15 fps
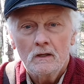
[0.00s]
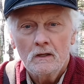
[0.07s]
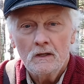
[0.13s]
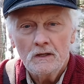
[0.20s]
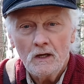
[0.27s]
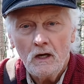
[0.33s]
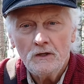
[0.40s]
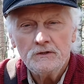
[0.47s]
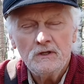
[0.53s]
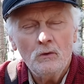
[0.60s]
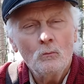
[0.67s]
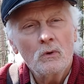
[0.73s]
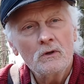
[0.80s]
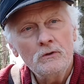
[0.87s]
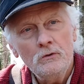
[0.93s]
in a
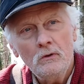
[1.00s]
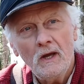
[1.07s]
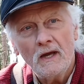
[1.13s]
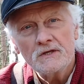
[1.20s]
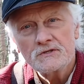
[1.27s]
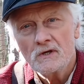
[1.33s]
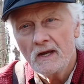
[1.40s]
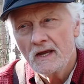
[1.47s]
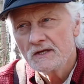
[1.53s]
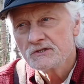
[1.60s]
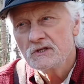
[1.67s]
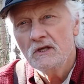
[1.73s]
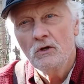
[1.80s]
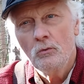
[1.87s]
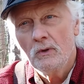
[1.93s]
hunting where you guys are
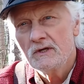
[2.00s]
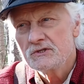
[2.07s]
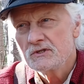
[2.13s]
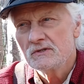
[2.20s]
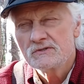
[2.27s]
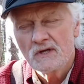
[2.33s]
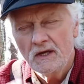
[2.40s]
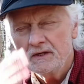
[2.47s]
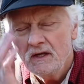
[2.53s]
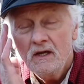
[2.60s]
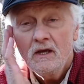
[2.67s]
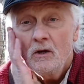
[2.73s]
asking questions on,